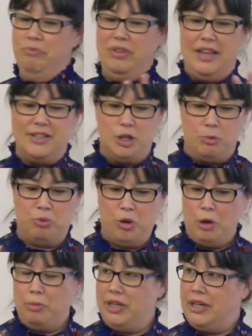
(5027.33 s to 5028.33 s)
is it
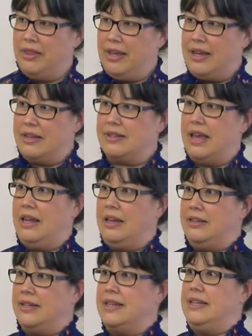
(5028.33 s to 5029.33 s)
appropriate in this and
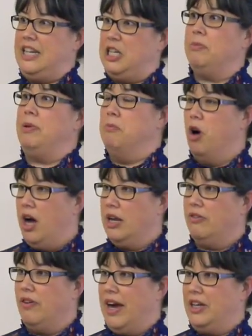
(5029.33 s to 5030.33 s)
does it need to be
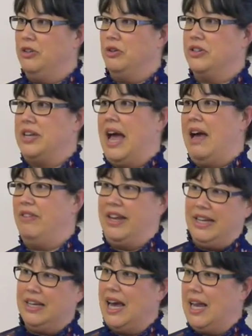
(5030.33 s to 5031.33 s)
modified in order to have
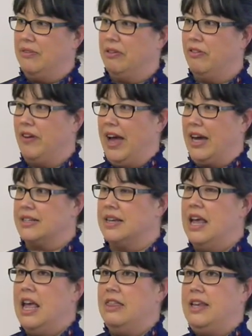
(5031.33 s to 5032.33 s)
any kind of effect
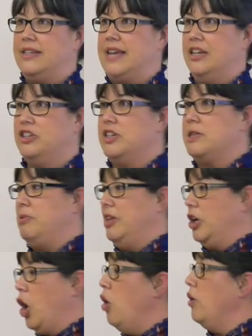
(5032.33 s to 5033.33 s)
they tend to just be
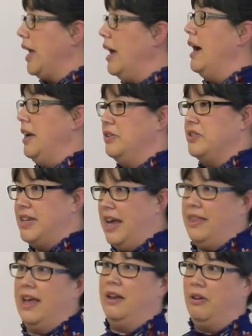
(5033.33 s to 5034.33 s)
like oh okay i
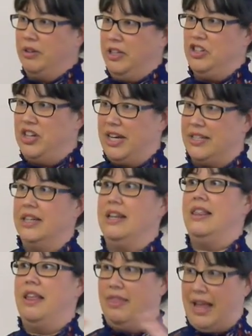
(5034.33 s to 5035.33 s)
understand that i'm going to inject it
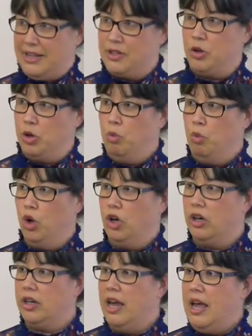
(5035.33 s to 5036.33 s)
and then that's going to
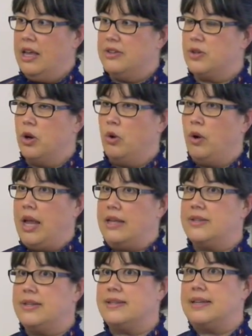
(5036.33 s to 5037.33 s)
work so
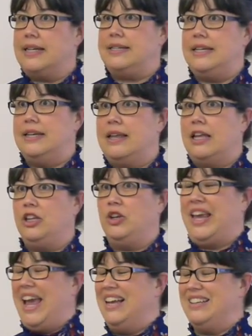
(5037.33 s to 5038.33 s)
it's this idea that you
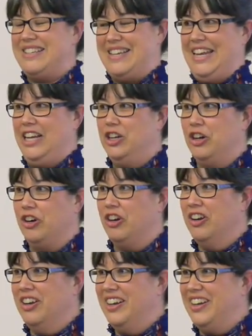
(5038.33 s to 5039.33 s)
can't tinker
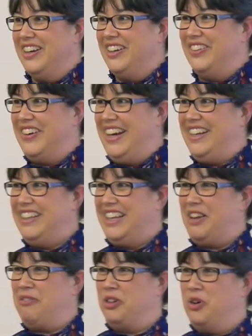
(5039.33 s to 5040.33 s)
right like
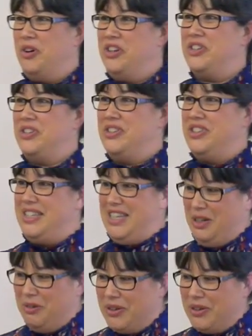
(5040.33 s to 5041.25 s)
if you're going to deal